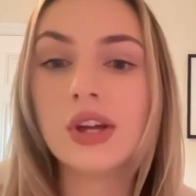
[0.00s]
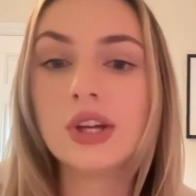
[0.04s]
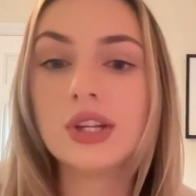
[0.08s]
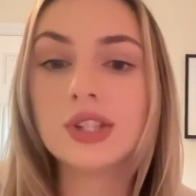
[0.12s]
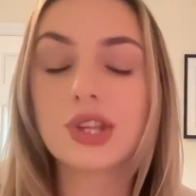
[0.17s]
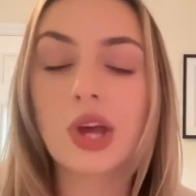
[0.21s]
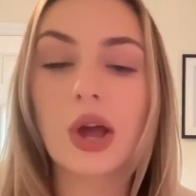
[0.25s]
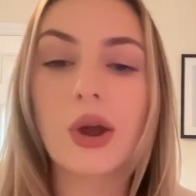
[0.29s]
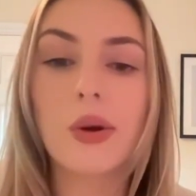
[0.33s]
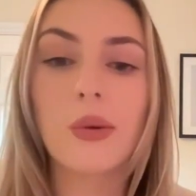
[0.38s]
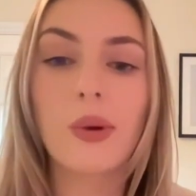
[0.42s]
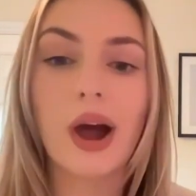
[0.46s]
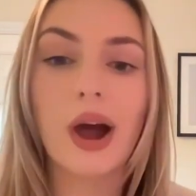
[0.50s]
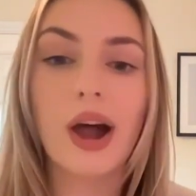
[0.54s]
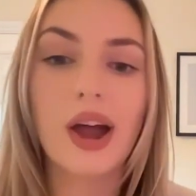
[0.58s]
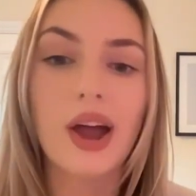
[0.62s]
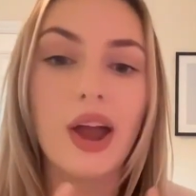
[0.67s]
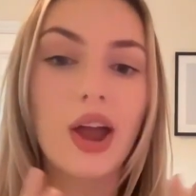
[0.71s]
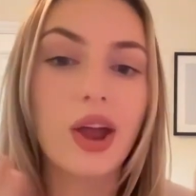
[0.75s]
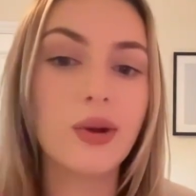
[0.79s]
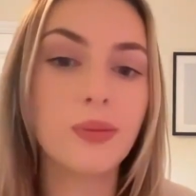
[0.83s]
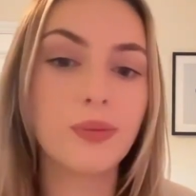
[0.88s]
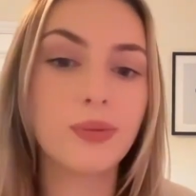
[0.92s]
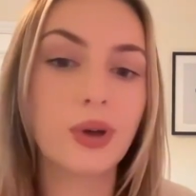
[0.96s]
So I
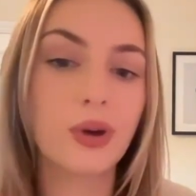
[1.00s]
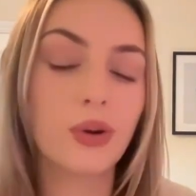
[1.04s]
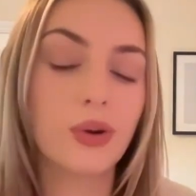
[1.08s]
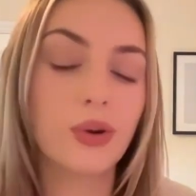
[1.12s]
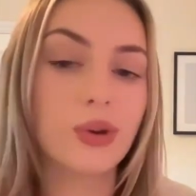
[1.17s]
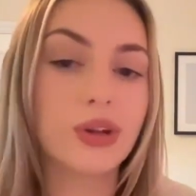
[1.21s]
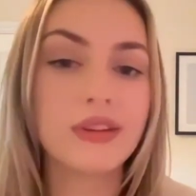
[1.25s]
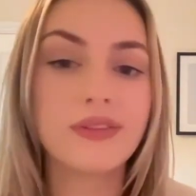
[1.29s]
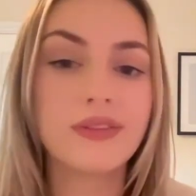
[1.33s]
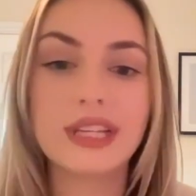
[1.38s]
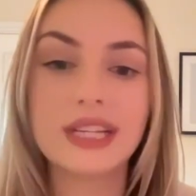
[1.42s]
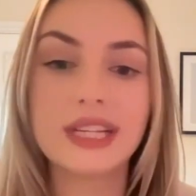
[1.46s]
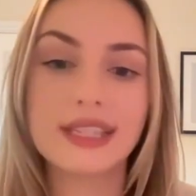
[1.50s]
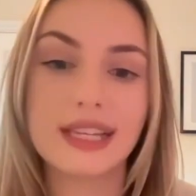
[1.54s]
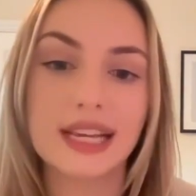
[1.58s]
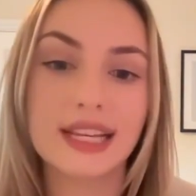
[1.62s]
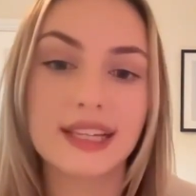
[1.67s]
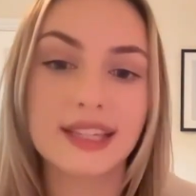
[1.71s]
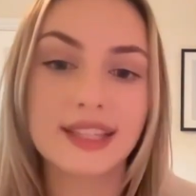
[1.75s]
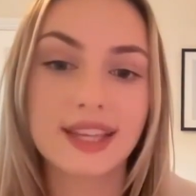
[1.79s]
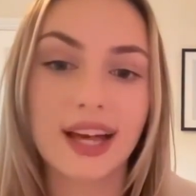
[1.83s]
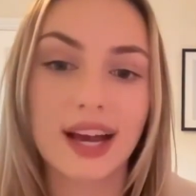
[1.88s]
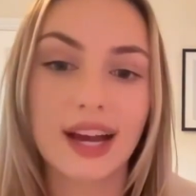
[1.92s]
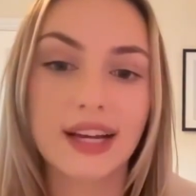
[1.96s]
hope that all of these
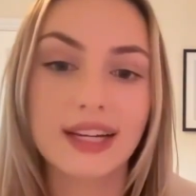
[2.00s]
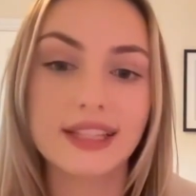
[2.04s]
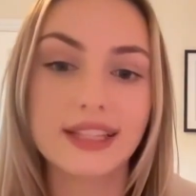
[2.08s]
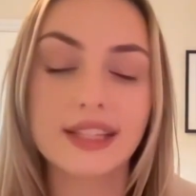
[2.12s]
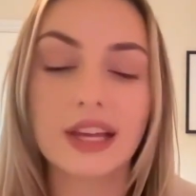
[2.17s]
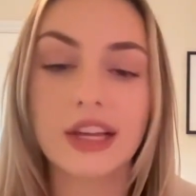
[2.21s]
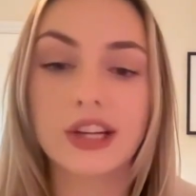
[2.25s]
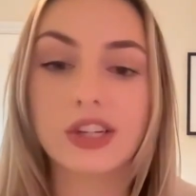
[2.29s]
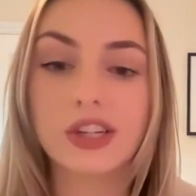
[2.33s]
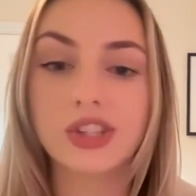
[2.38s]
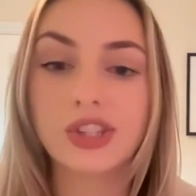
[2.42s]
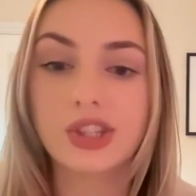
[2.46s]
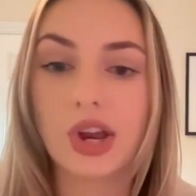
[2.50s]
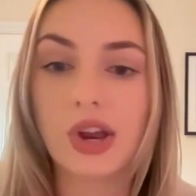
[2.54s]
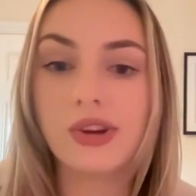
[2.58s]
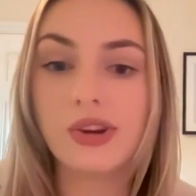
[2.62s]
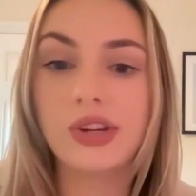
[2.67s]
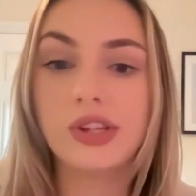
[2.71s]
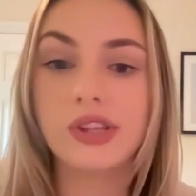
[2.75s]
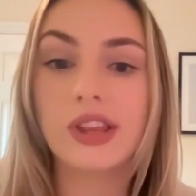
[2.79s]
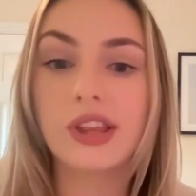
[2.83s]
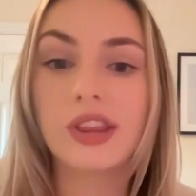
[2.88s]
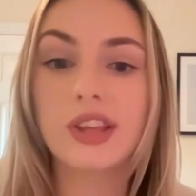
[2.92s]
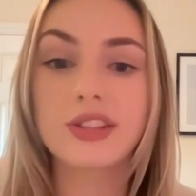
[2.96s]
insights has shown
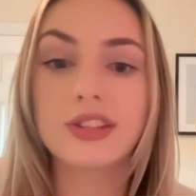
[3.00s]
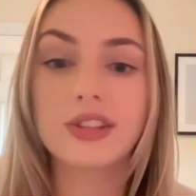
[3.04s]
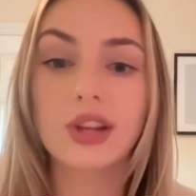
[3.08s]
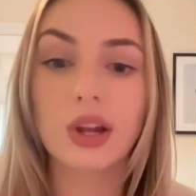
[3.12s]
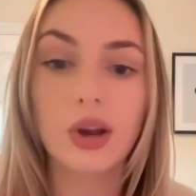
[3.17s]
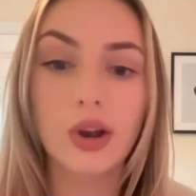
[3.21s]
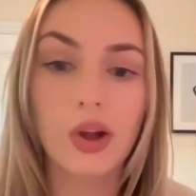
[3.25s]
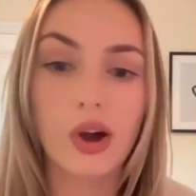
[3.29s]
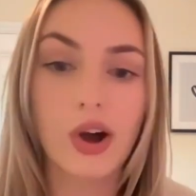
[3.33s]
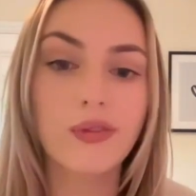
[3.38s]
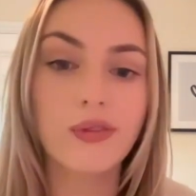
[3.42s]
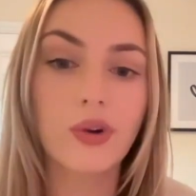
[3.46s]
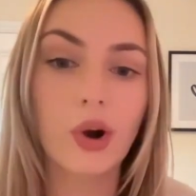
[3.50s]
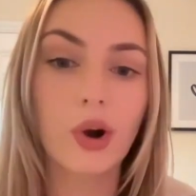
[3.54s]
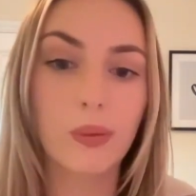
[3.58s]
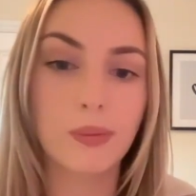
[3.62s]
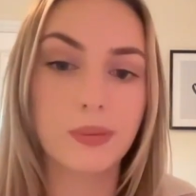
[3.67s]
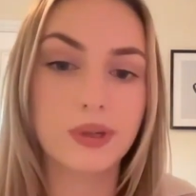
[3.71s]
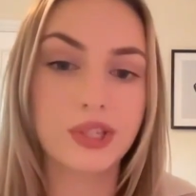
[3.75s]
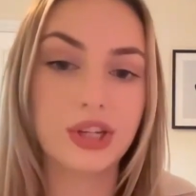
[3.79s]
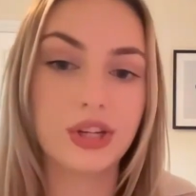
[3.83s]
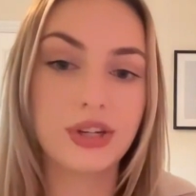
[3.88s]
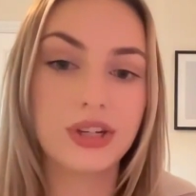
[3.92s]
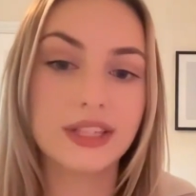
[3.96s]
you that there's a lot of
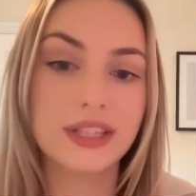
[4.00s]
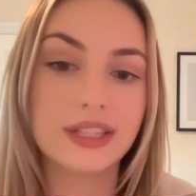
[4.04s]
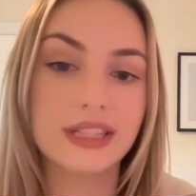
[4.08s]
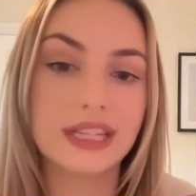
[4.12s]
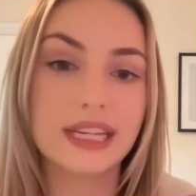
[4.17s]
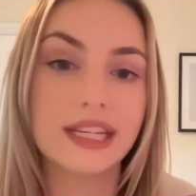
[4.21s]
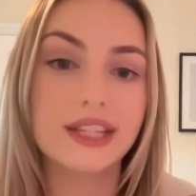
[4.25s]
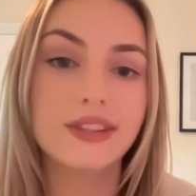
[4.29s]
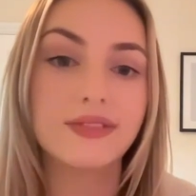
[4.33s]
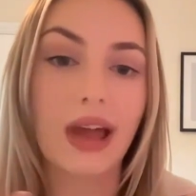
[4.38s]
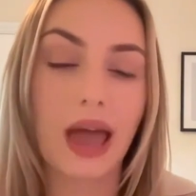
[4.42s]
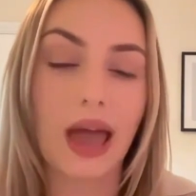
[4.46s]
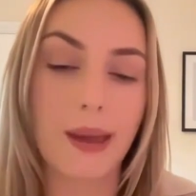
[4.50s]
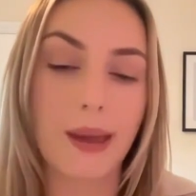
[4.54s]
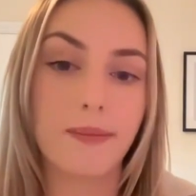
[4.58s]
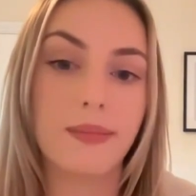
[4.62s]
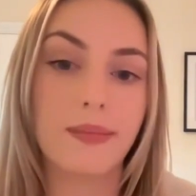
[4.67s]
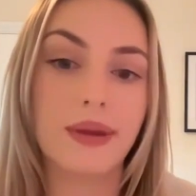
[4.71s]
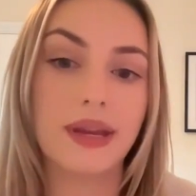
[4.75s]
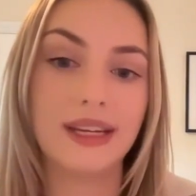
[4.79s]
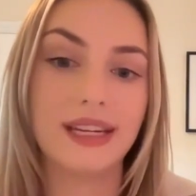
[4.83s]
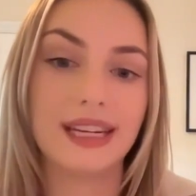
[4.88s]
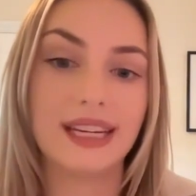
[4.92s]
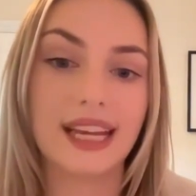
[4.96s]
opportunities for
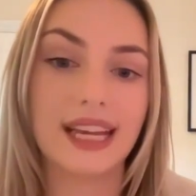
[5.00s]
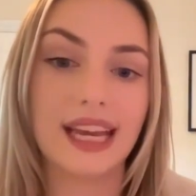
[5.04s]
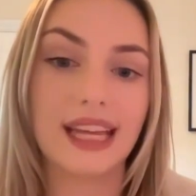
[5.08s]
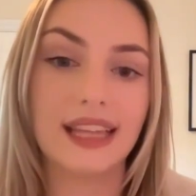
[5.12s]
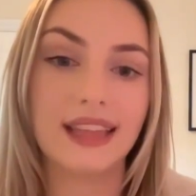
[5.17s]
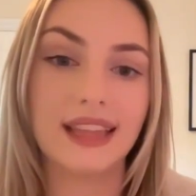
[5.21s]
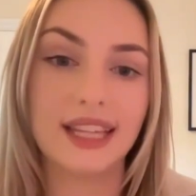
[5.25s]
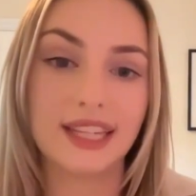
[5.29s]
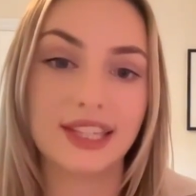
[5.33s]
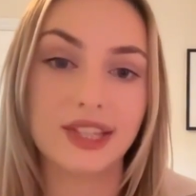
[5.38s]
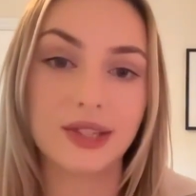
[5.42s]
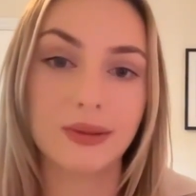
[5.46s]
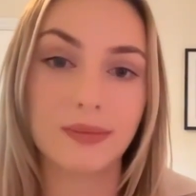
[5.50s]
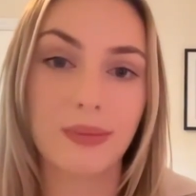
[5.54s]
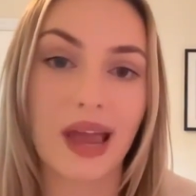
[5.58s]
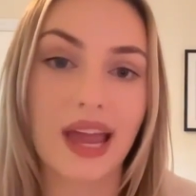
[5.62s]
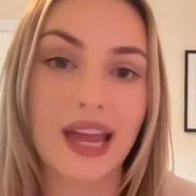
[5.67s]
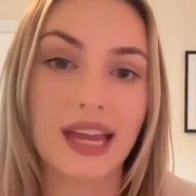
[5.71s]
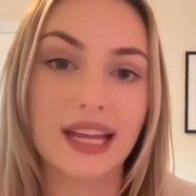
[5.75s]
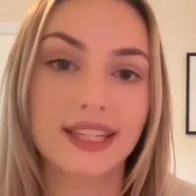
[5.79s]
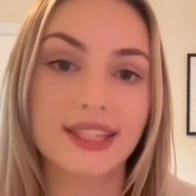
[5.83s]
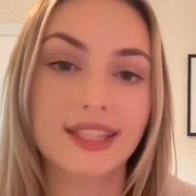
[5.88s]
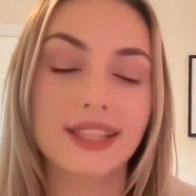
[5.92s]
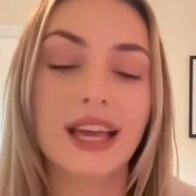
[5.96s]
NPD in this
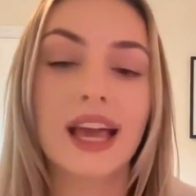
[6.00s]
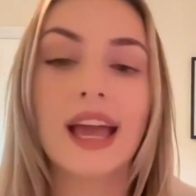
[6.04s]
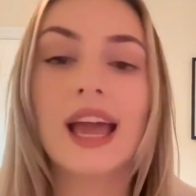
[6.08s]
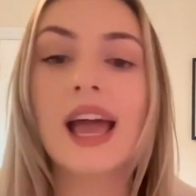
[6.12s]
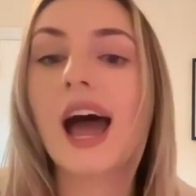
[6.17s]
space.